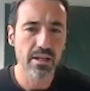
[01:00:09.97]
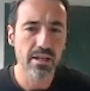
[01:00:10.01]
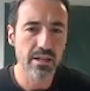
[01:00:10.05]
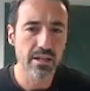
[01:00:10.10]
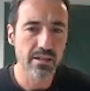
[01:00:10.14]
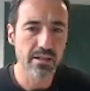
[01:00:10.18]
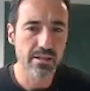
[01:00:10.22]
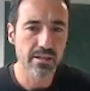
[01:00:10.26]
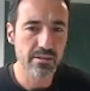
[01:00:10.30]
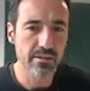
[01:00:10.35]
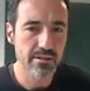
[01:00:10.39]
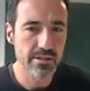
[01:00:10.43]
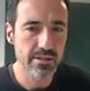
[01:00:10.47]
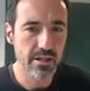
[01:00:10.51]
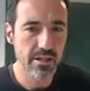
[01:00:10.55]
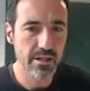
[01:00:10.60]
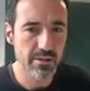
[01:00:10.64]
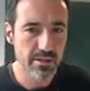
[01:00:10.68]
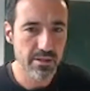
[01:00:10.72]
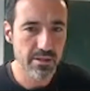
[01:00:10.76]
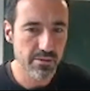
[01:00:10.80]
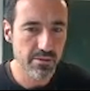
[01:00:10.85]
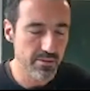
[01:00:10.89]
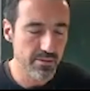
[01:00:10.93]
and there
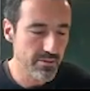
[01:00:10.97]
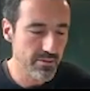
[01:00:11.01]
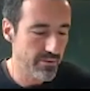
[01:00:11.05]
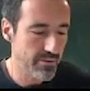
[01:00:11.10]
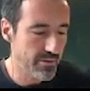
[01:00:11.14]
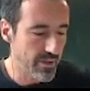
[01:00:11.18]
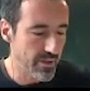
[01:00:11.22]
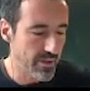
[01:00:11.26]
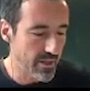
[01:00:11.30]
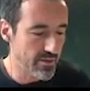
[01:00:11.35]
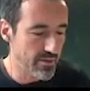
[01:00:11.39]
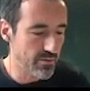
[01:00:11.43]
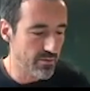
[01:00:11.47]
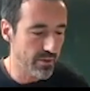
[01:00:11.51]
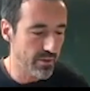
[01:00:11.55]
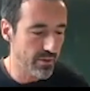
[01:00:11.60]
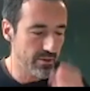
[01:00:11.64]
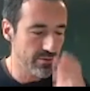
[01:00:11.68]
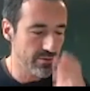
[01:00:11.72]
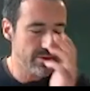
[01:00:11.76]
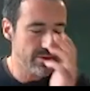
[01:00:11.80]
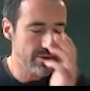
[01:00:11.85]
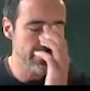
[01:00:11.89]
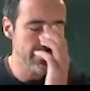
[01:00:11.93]
is a nice way
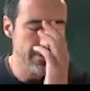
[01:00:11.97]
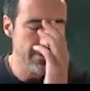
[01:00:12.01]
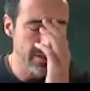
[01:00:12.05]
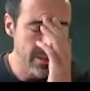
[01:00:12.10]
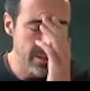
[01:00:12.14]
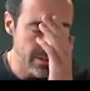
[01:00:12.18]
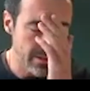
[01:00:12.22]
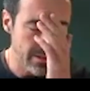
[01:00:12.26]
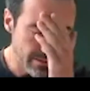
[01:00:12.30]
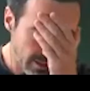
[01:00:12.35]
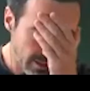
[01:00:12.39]
to define